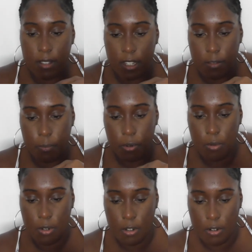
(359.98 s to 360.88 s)
like it's
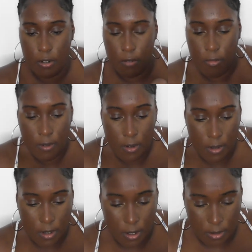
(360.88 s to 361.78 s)
broken.
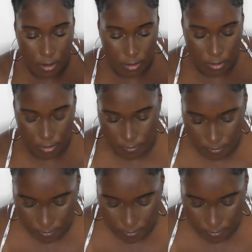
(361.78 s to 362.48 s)
Oh no, it's not.